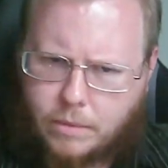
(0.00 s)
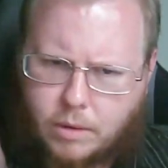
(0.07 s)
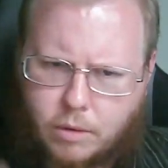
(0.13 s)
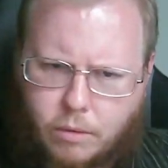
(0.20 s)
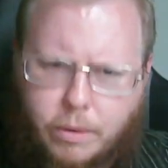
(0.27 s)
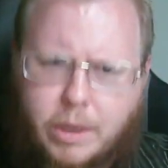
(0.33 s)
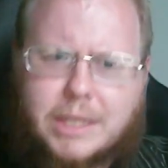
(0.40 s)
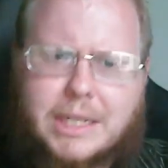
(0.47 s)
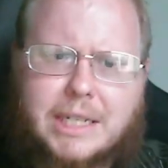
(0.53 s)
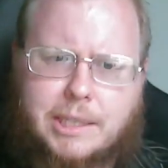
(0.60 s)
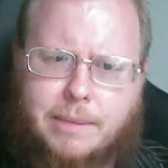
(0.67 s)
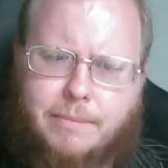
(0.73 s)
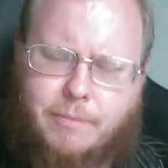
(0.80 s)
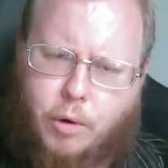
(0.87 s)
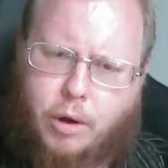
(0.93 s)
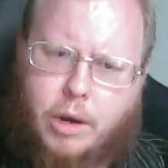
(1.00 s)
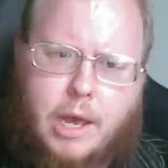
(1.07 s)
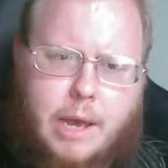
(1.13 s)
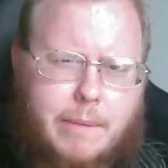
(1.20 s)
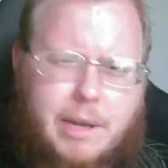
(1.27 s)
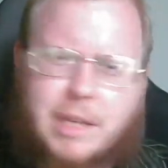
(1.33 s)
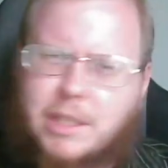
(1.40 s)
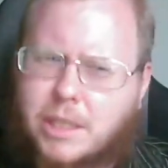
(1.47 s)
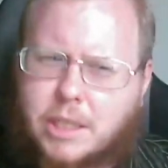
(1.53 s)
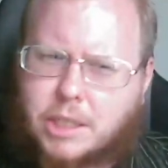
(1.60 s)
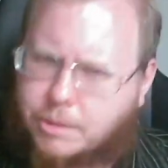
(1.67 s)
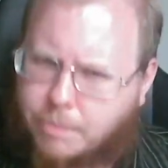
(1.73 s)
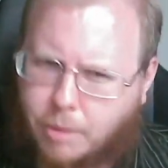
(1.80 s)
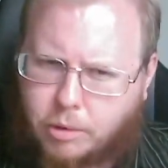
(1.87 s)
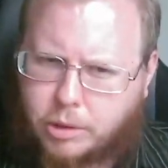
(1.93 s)
criticized them for, because it's a
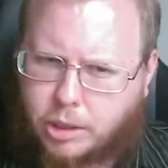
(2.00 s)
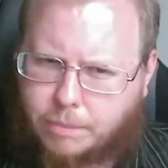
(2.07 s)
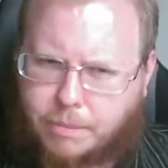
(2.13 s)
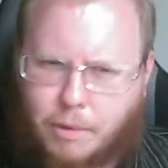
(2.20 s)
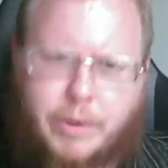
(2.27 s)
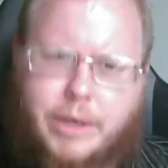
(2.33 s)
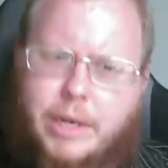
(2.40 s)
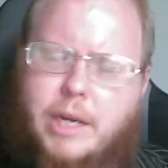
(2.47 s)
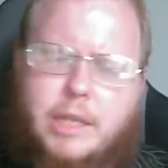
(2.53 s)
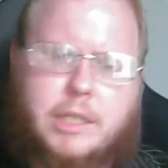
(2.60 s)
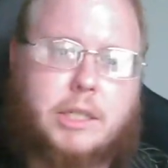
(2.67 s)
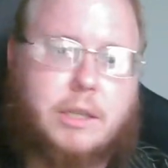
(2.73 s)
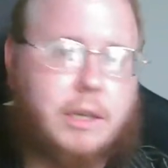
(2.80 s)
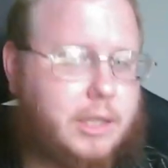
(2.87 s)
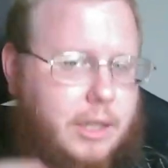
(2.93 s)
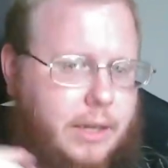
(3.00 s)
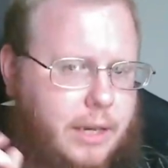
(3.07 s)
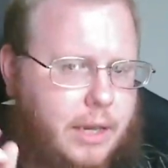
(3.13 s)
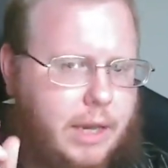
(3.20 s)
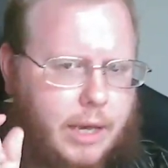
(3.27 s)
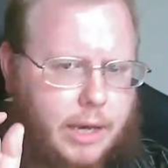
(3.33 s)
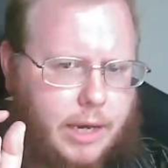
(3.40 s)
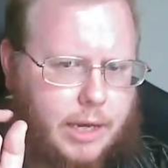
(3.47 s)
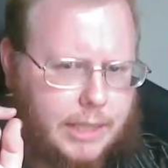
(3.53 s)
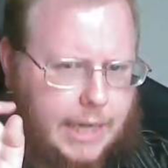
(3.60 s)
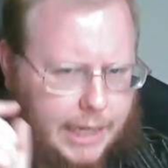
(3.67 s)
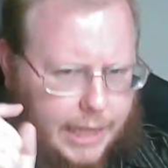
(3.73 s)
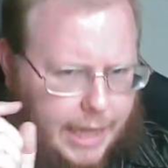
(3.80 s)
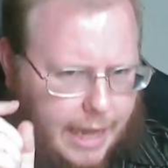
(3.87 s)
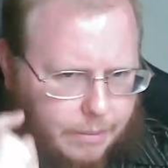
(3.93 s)
small little point, and it's a, it's a, it's a
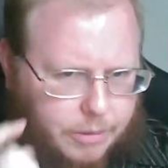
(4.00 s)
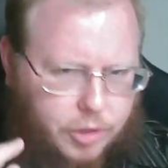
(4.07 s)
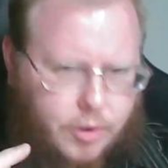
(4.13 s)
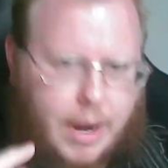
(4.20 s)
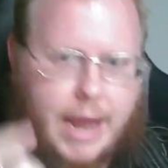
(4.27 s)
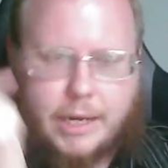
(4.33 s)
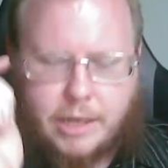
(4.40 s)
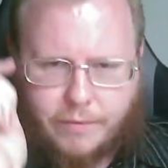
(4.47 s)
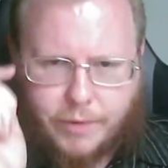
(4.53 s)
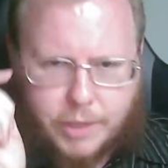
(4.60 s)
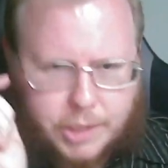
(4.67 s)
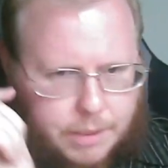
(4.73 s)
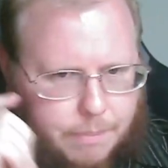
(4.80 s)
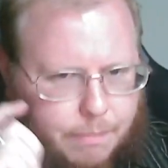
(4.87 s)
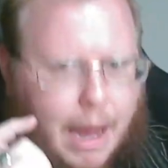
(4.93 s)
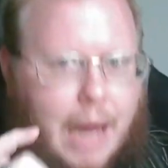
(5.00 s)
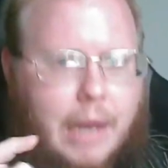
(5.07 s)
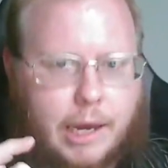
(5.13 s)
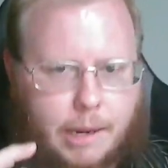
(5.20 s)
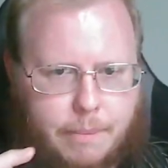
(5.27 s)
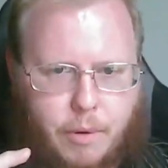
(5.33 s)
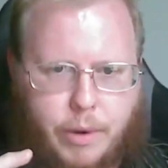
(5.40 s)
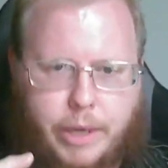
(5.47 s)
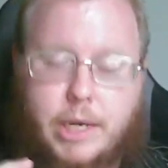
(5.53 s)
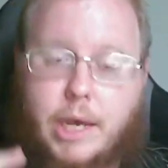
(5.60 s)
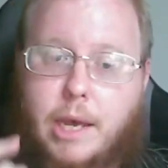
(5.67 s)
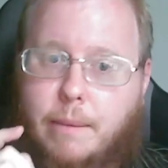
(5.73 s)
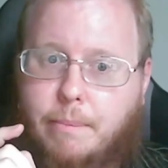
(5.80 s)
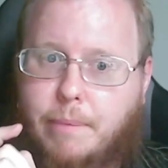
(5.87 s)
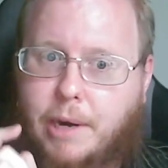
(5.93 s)
highly abstract and a very symbolic point,
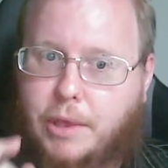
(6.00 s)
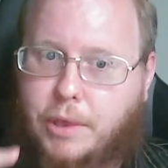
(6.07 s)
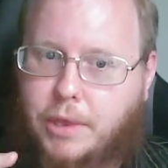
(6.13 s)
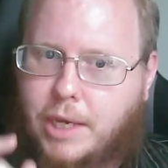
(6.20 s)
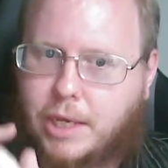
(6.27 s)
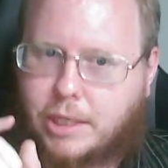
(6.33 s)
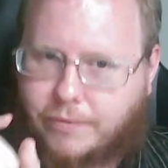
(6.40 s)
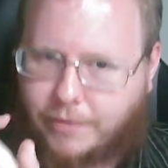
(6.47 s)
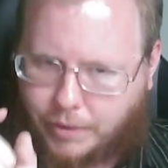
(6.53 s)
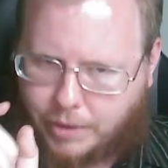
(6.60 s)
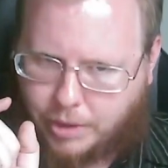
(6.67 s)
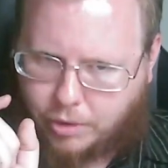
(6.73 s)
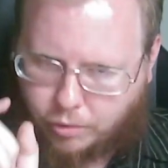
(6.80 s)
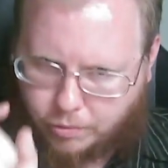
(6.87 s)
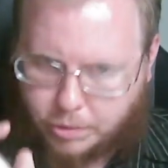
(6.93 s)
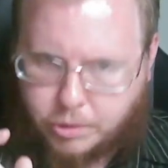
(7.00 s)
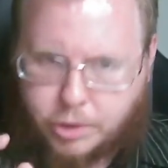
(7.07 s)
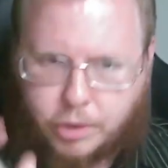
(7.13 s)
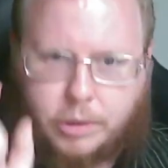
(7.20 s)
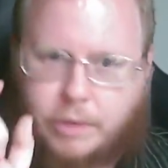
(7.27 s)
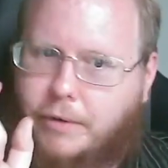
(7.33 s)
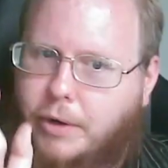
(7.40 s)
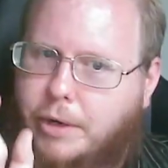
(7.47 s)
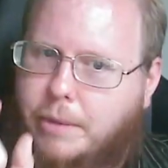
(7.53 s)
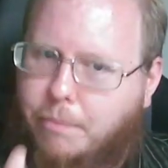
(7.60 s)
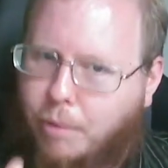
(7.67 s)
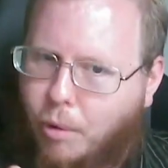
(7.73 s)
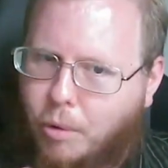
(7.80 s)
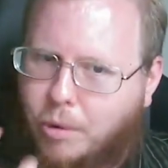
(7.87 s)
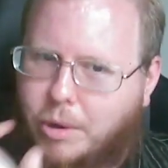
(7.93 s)
but I think it's very crucial and very
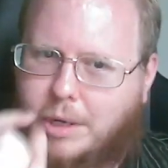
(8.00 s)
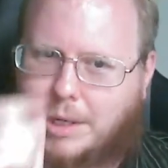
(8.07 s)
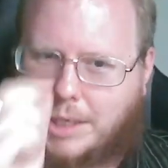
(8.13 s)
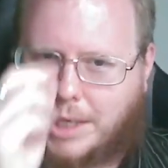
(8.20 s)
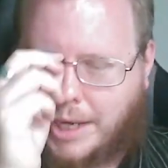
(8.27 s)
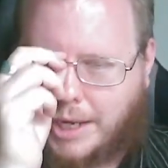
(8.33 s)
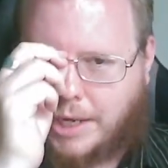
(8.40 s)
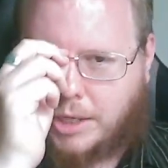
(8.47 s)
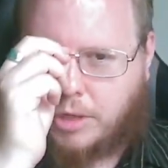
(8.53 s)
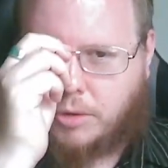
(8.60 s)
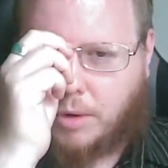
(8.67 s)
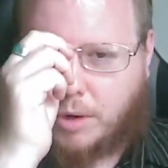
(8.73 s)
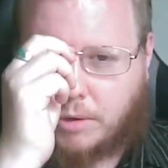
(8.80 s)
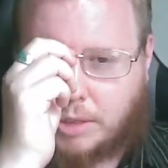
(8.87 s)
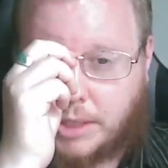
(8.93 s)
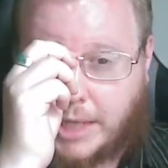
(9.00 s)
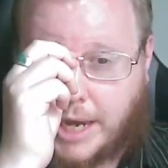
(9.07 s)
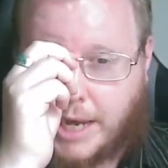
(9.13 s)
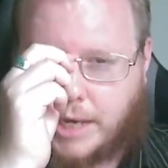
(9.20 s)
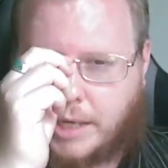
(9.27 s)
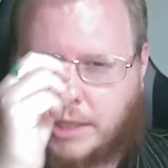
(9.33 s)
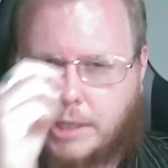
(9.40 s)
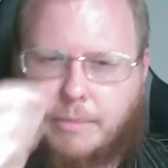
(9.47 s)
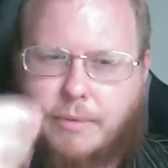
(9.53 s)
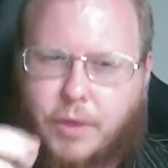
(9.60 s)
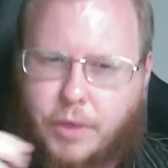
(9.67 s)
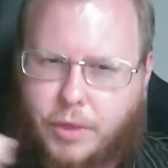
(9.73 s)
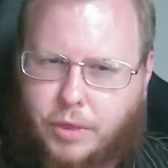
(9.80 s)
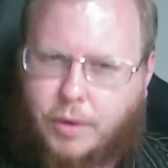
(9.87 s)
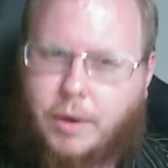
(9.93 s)
important to understand some of the
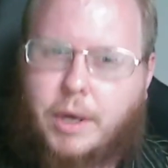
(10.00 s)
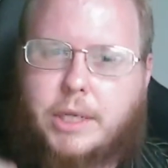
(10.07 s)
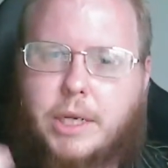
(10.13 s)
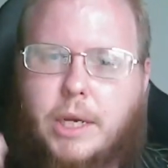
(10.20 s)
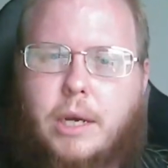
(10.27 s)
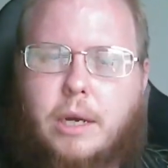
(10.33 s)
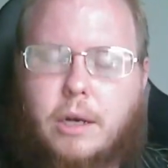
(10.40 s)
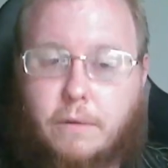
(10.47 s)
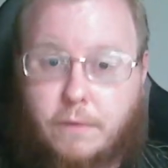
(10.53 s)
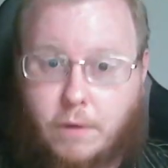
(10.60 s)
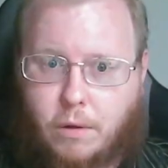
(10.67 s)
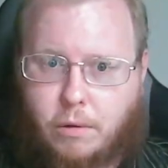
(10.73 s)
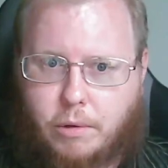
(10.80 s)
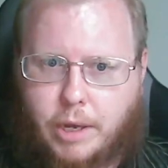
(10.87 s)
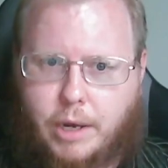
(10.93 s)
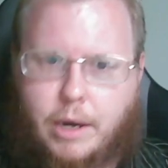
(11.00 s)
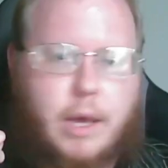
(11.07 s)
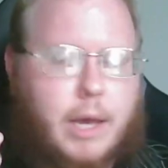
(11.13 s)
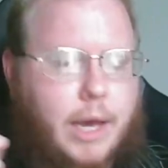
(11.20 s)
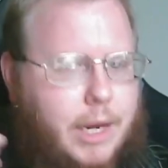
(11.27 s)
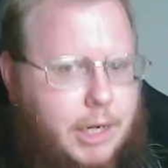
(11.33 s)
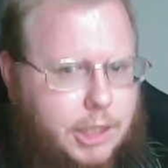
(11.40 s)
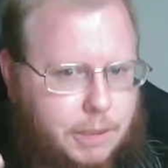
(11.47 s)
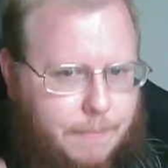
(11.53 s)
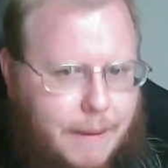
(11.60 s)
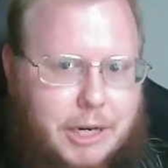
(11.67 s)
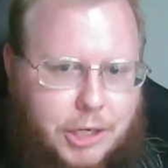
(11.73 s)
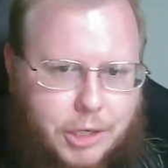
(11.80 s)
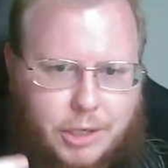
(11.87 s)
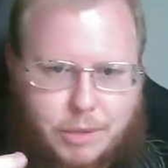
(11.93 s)
thought of Tolkien, and
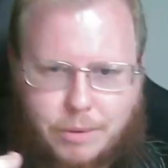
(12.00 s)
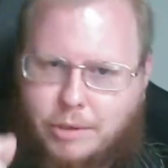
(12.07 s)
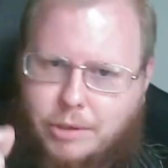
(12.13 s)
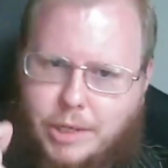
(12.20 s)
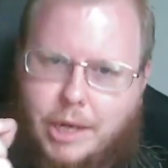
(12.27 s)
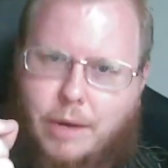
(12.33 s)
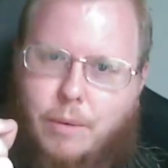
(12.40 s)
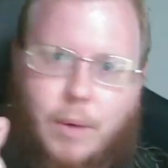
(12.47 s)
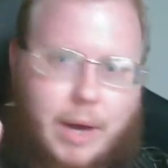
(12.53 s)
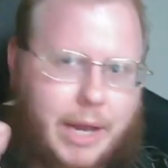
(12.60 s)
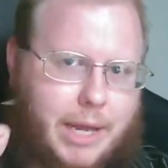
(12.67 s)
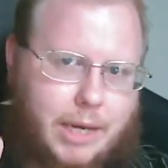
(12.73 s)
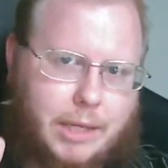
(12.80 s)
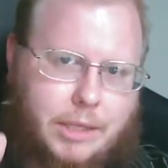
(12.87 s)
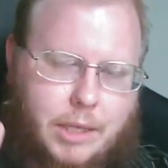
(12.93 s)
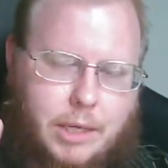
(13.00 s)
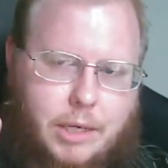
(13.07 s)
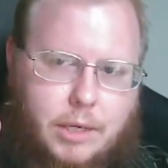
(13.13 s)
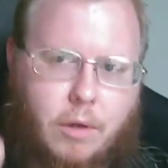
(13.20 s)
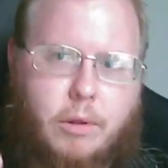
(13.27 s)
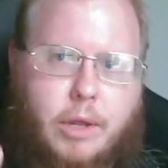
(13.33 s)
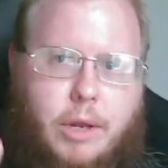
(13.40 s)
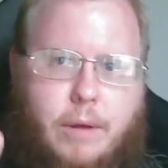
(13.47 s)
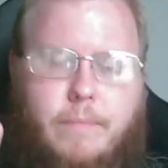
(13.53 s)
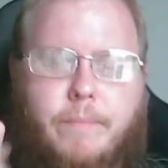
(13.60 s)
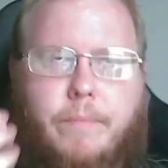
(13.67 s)
especially to understand why it is that Tolkien,